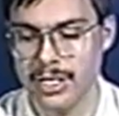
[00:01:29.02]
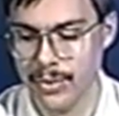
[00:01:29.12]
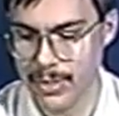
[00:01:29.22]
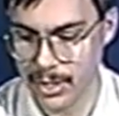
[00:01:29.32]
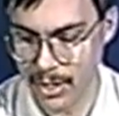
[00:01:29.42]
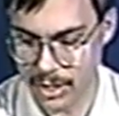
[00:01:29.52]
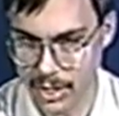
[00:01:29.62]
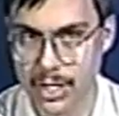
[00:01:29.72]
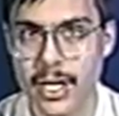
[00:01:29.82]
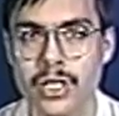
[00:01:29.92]
She was
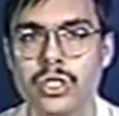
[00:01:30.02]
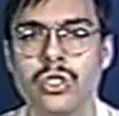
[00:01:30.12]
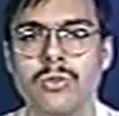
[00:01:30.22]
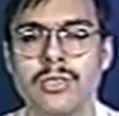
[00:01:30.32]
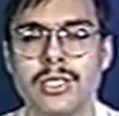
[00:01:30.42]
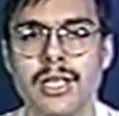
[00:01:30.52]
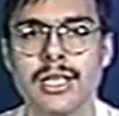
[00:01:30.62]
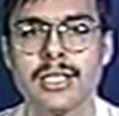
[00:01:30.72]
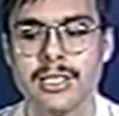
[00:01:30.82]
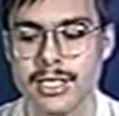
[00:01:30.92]
launched June
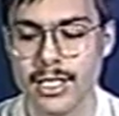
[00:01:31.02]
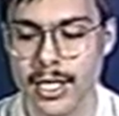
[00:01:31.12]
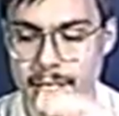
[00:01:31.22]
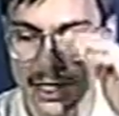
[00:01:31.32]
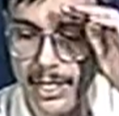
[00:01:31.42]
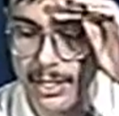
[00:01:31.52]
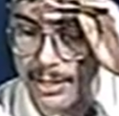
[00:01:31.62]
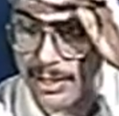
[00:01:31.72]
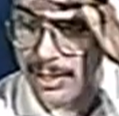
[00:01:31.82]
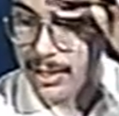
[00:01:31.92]
6,
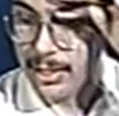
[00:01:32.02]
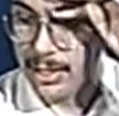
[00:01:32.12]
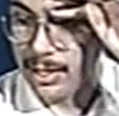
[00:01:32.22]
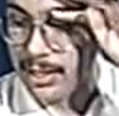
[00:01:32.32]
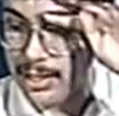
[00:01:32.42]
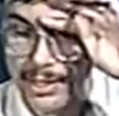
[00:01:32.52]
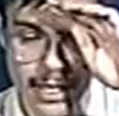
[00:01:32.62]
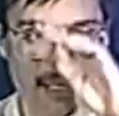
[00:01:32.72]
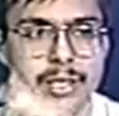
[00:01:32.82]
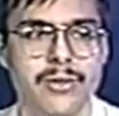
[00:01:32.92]

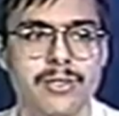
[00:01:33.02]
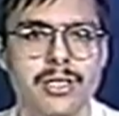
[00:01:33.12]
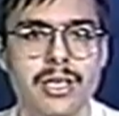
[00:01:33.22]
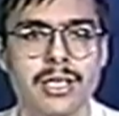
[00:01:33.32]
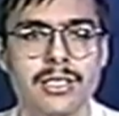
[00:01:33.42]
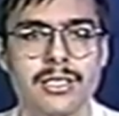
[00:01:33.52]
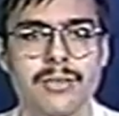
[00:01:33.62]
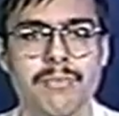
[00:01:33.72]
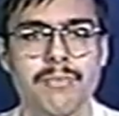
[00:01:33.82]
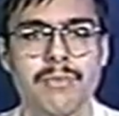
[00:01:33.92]

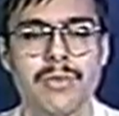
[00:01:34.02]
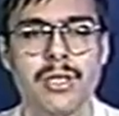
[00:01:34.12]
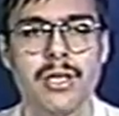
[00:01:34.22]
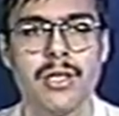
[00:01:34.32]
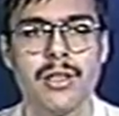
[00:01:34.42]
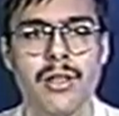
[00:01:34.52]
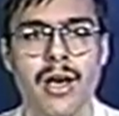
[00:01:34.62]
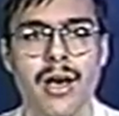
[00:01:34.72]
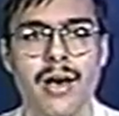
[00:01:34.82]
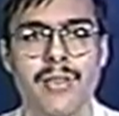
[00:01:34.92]
1906.
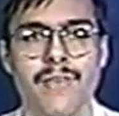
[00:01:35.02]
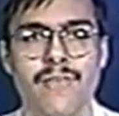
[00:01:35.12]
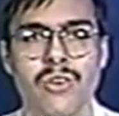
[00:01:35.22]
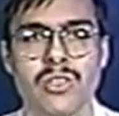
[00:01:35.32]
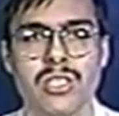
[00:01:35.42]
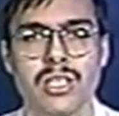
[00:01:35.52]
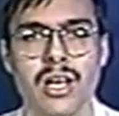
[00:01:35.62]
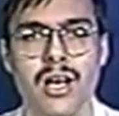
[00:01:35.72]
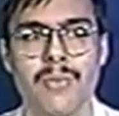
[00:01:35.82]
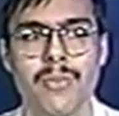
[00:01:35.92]
The first
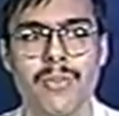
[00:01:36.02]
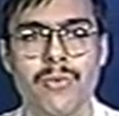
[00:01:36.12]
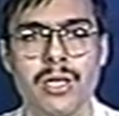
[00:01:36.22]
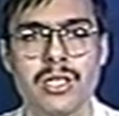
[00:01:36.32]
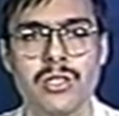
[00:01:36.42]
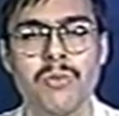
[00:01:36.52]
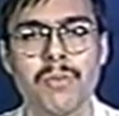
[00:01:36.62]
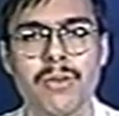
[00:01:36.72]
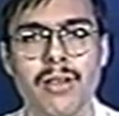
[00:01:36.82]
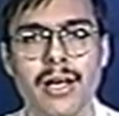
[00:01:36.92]
three
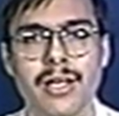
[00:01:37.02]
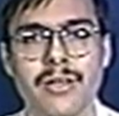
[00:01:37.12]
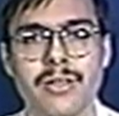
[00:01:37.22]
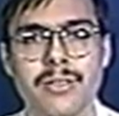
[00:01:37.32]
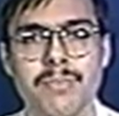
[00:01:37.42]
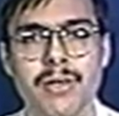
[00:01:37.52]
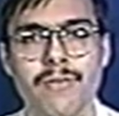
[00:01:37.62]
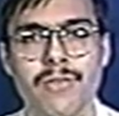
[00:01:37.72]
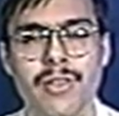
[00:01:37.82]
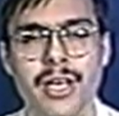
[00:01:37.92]
superliners
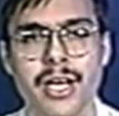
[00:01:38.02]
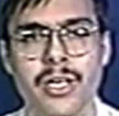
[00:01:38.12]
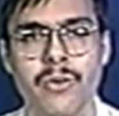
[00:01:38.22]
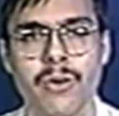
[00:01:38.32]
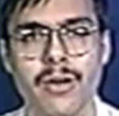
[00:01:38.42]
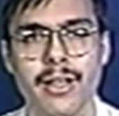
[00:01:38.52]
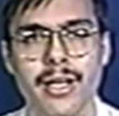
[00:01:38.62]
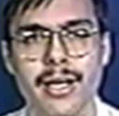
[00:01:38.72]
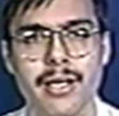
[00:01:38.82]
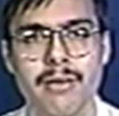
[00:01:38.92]
built for the Cunard
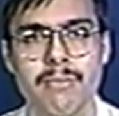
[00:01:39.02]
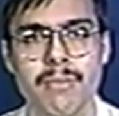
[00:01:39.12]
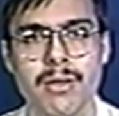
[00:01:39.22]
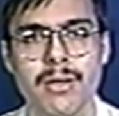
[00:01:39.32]
line.